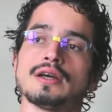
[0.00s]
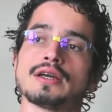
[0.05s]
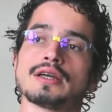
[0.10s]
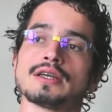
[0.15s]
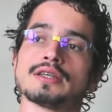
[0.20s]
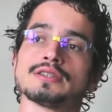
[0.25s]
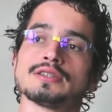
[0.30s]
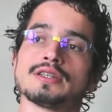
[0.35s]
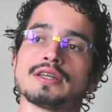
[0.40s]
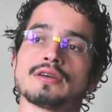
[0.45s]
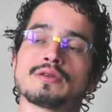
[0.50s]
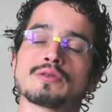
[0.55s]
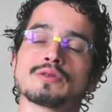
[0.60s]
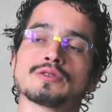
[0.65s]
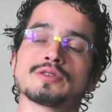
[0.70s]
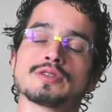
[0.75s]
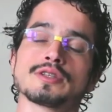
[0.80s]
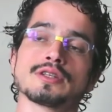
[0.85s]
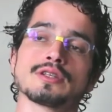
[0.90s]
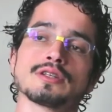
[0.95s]
is the
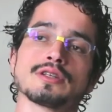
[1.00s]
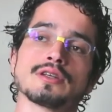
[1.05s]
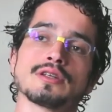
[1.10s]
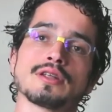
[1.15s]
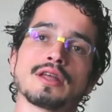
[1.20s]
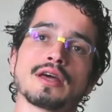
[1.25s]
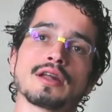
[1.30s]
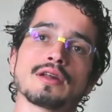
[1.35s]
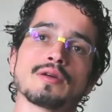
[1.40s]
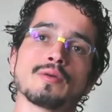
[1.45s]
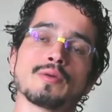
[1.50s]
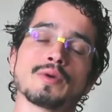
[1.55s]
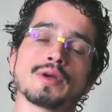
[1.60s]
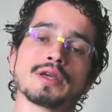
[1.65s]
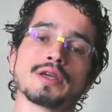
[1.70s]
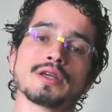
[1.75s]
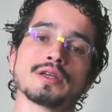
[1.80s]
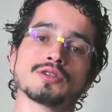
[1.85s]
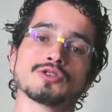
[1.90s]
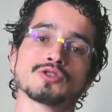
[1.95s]
routine that
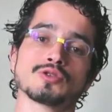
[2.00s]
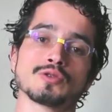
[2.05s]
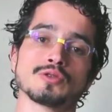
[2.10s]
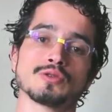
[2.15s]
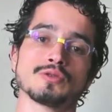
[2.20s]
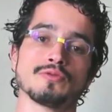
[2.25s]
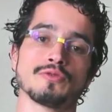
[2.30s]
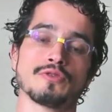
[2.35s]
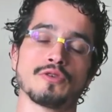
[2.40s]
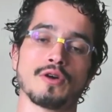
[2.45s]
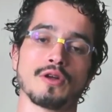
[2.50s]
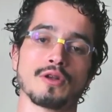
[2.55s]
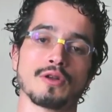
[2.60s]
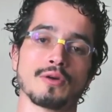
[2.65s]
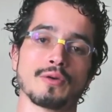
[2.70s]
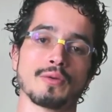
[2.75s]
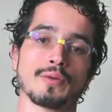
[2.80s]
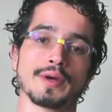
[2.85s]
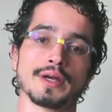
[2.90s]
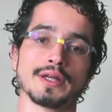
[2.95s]
we should
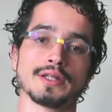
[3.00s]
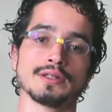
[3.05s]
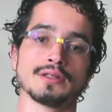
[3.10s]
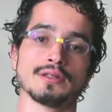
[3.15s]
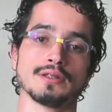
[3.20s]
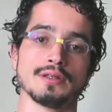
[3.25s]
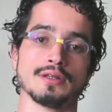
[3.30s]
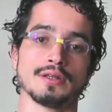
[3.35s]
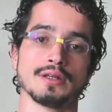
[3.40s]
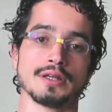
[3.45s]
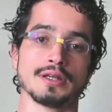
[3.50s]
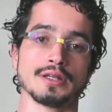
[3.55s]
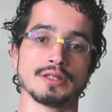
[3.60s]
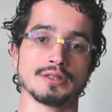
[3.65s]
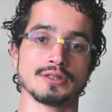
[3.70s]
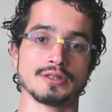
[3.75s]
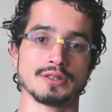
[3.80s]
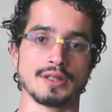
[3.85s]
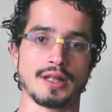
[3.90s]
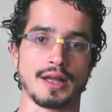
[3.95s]
follow when
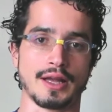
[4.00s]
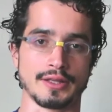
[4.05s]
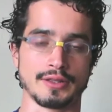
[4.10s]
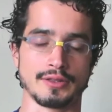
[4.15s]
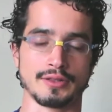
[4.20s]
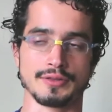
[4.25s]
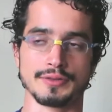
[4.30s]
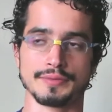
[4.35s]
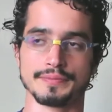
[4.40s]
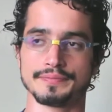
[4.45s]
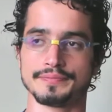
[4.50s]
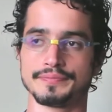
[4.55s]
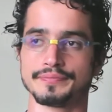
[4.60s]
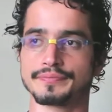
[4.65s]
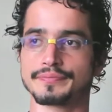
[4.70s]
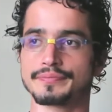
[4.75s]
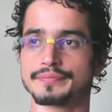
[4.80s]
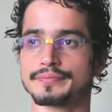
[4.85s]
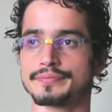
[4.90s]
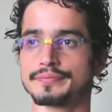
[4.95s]
it's night.
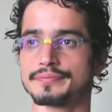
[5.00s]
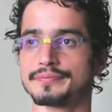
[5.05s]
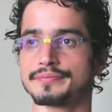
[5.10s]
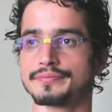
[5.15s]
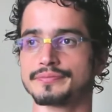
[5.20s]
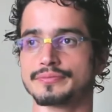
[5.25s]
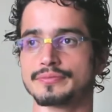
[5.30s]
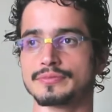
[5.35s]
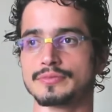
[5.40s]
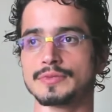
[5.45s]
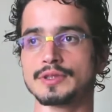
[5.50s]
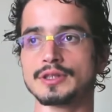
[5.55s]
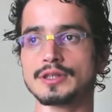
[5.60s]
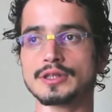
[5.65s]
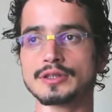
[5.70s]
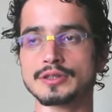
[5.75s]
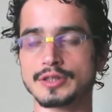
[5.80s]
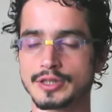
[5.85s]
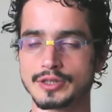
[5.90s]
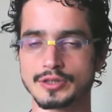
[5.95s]

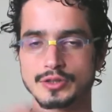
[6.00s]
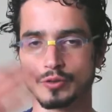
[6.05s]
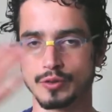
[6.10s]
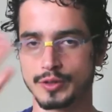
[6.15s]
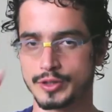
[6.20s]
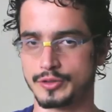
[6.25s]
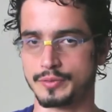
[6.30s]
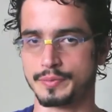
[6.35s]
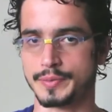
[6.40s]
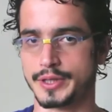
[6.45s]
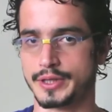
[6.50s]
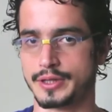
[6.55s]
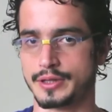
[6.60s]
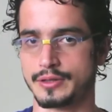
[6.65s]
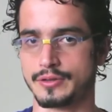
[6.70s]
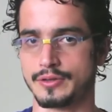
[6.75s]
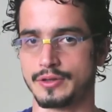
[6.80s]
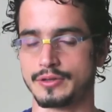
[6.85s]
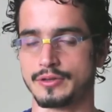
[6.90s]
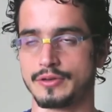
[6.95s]
This is going to be in
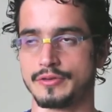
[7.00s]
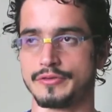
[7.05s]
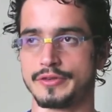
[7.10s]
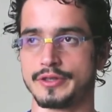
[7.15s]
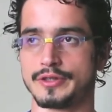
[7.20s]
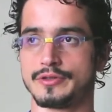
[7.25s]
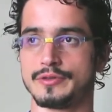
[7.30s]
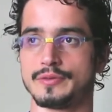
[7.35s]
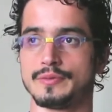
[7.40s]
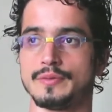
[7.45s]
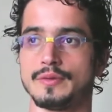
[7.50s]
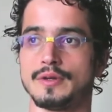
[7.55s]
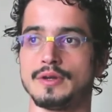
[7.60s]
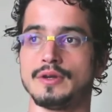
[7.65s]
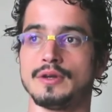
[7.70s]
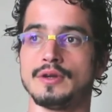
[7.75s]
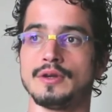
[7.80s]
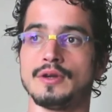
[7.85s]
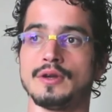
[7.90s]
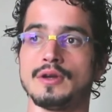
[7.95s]
another video.
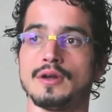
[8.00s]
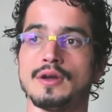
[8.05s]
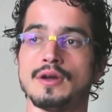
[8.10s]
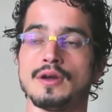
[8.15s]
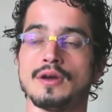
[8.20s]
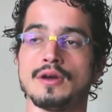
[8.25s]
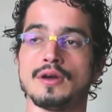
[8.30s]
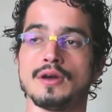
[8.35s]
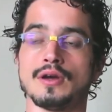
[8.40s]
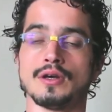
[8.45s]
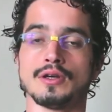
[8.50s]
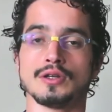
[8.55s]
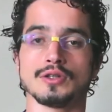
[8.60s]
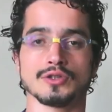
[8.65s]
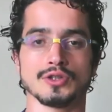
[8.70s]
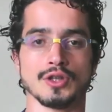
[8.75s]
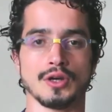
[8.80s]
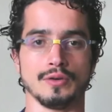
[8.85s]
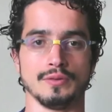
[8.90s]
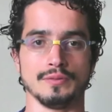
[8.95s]

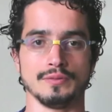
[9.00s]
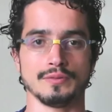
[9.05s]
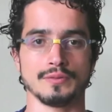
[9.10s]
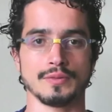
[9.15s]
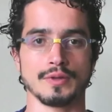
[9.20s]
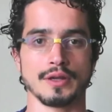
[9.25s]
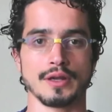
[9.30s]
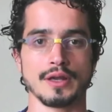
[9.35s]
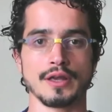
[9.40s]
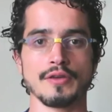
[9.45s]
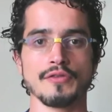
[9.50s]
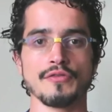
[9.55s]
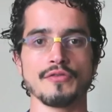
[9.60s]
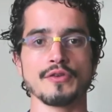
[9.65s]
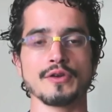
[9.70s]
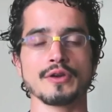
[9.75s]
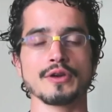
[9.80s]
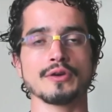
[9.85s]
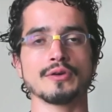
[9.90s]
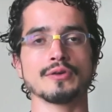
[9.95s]
So, if
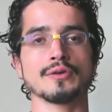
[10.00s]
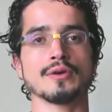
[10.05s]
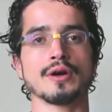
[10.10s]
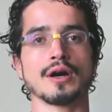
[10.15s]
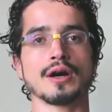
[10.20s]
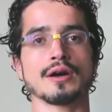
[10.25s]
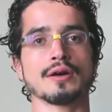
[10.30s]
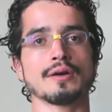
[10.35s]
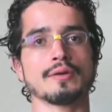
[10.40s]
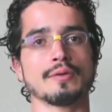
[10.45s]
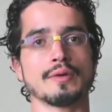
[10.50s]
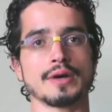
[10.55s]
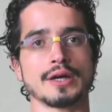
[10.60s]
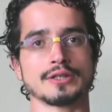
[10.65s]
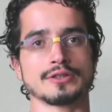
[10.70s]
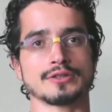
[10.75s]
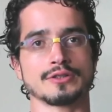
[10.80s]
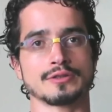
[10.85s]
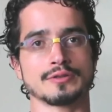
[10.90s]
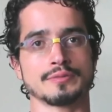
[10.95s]
you are
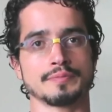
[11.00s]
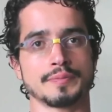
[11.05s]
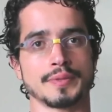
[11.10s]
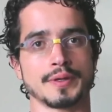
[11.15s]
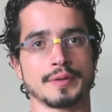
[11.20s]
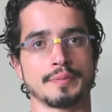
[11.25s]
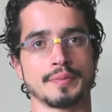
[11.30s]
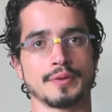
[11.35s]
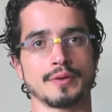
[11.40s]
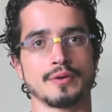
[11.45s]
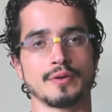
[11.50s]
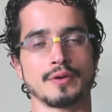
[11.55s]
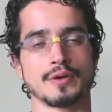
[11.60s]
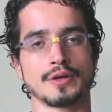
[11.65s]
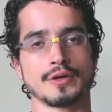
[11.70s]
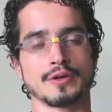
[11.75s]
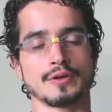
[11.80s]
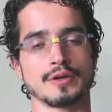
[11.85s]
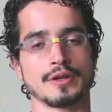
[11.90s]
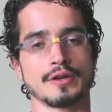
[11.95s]
Western people
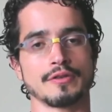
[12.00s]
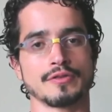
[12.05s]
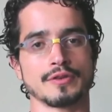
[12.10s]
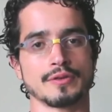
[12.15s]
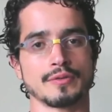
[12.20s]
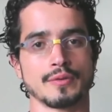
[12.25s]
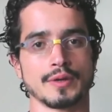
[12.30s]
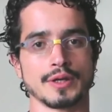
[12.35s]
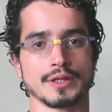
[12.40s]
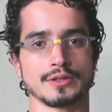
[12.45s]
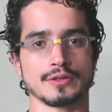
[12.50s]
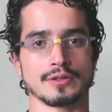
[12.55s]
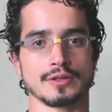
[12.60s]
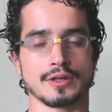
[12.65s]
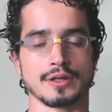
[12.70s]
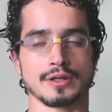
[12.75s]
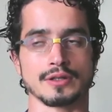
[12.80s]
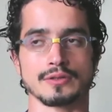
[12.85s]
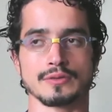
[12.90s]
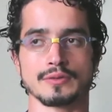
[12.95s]
or you live in
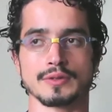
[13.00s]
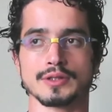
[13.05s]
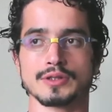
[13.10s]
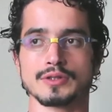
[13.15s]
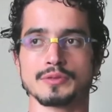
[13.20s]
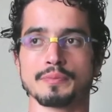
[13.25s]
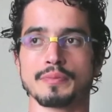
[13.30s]
Western countries,